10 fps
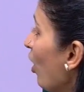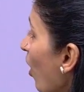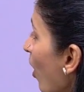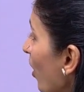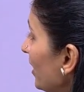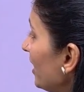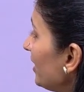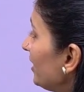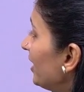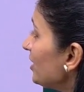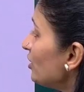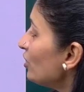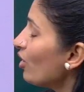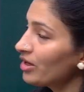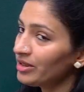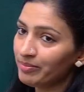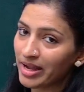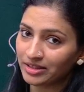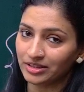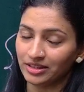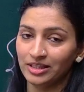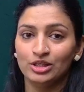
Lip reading: order does not matter.